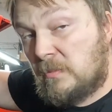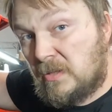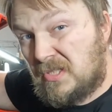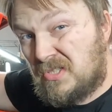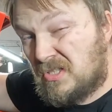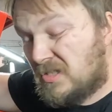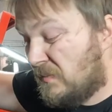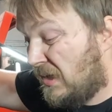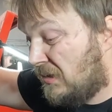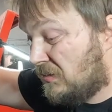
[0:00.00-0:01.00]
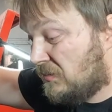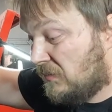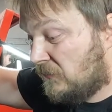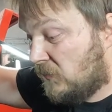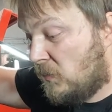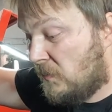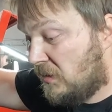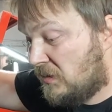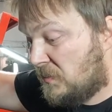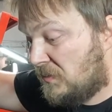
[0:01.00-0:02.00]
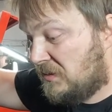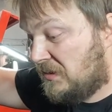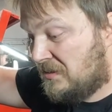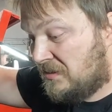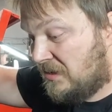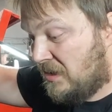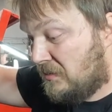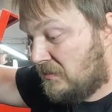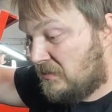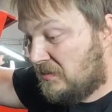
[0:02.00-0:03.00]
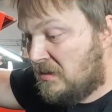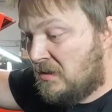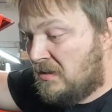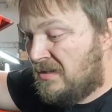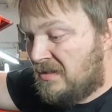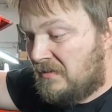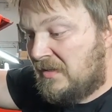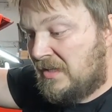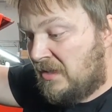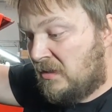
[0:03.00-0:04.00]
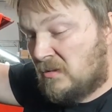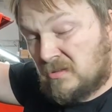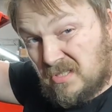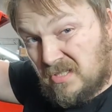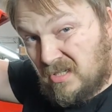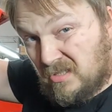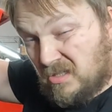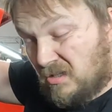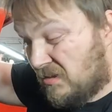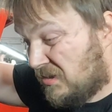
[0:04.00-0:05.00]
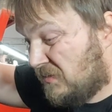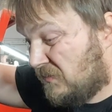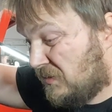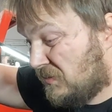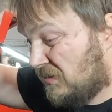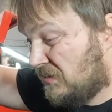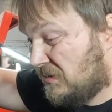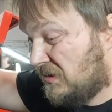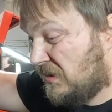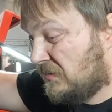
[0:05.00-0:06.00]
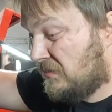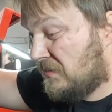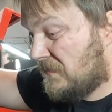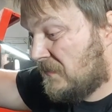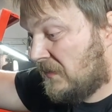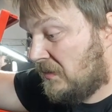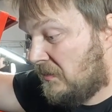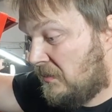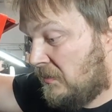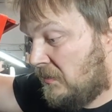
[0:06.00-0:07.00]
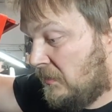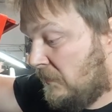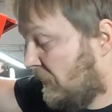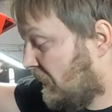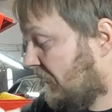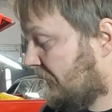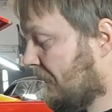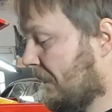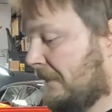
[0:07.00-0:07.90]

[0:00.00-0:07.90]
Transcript: Maybe it's just a matter of robots putting these together and they err on the side of caution with those little connectors. But